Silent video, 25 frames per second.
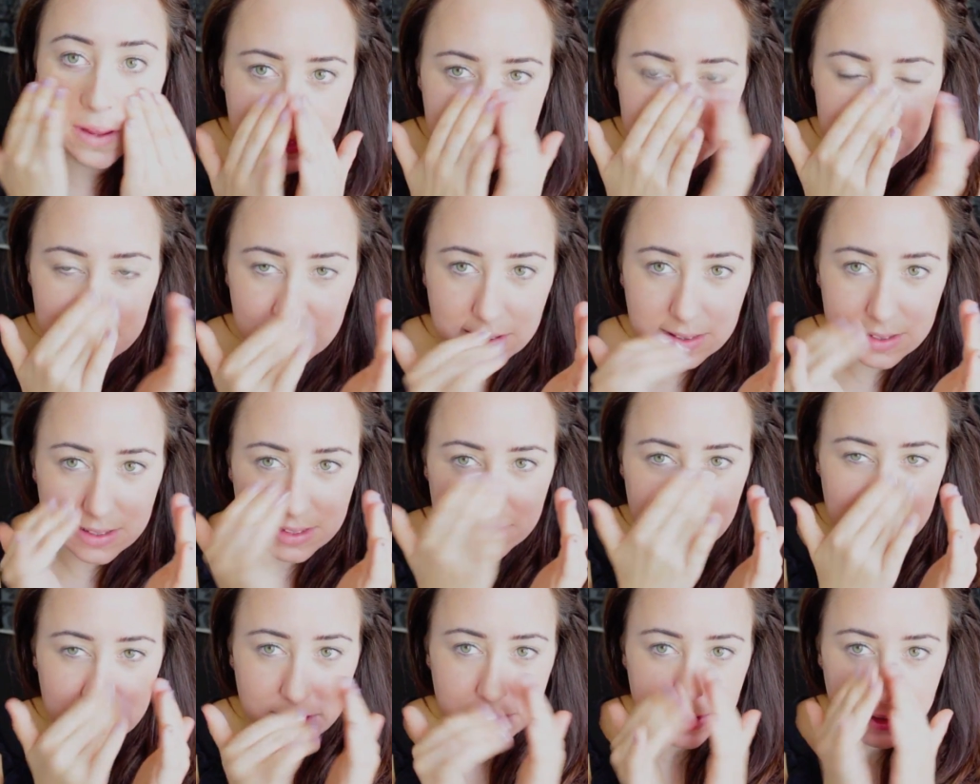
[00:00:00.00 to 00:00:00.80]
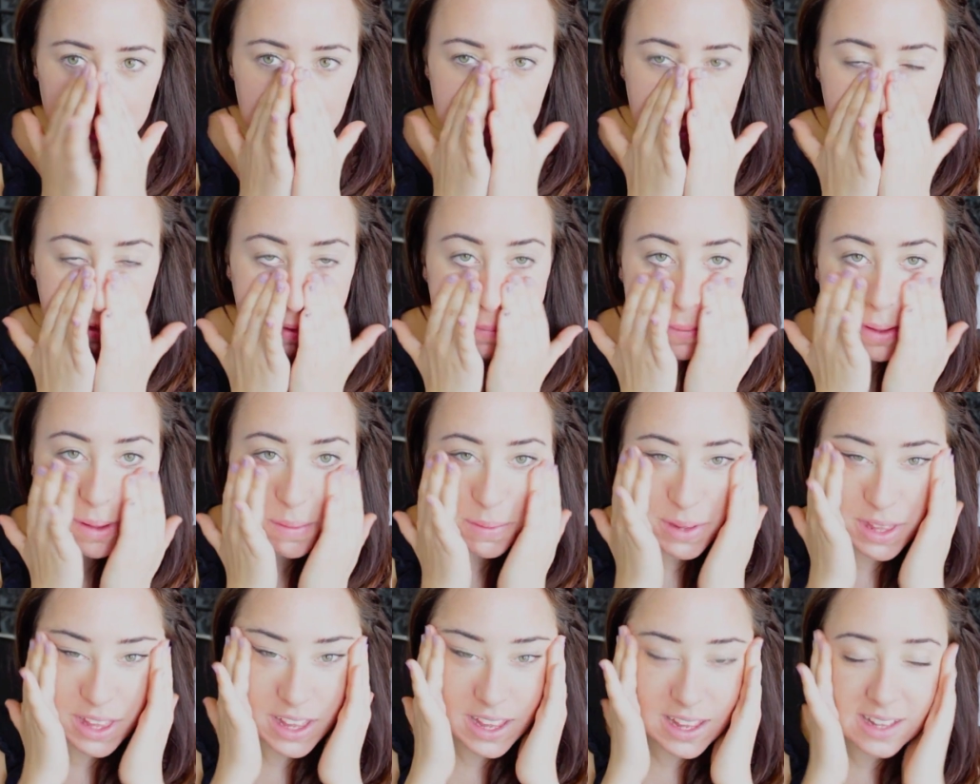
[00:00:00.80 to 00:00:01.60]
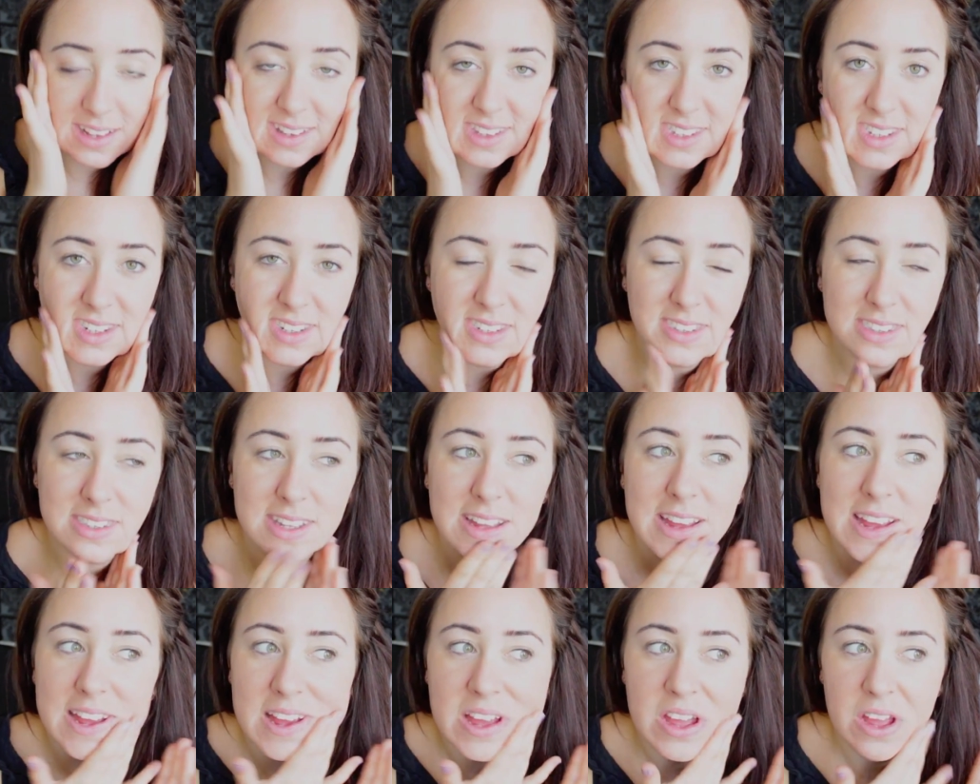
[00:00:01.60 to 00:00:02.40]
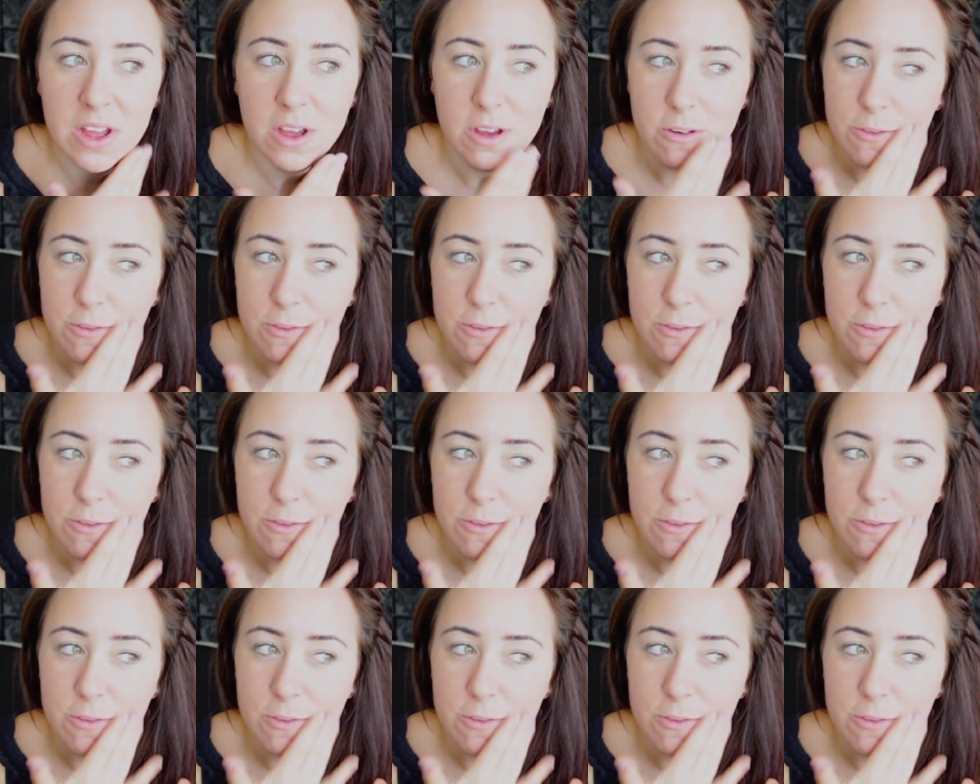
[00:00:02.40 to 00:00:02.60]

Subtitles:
It brings out the skin tone a little bit, but you can still see